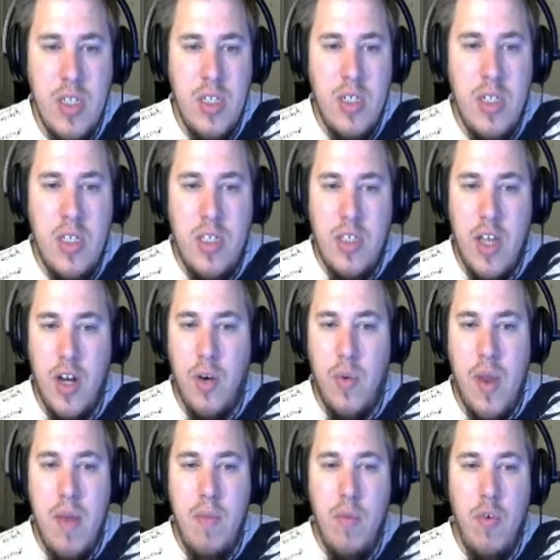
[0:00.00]
It's got a
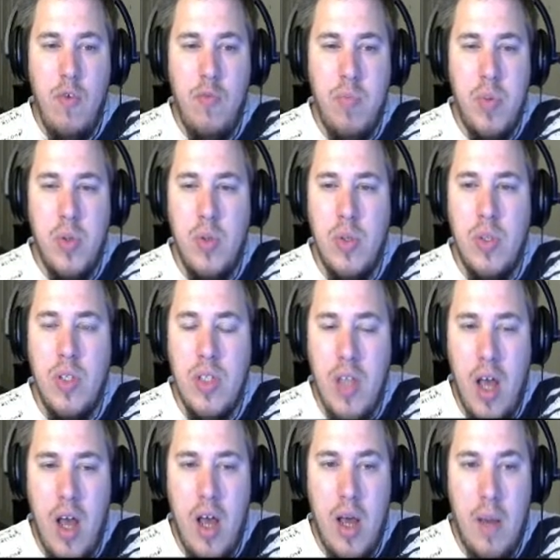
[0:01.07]
great move pool.
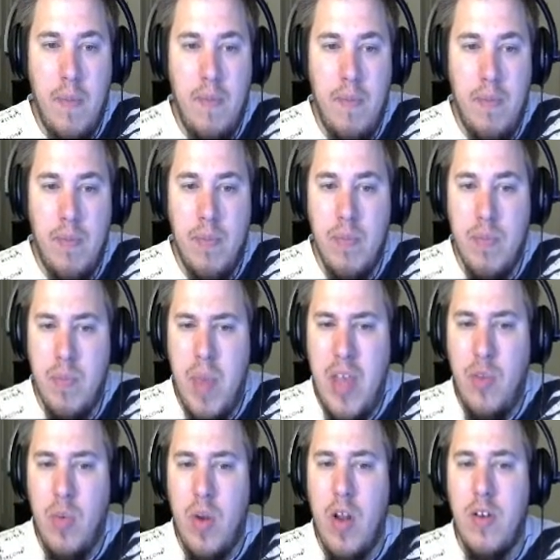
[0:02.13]
Base
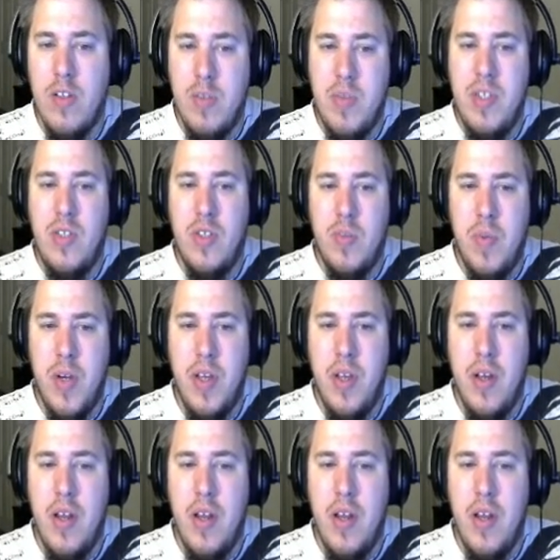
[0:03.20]
100 speeds is pretty good.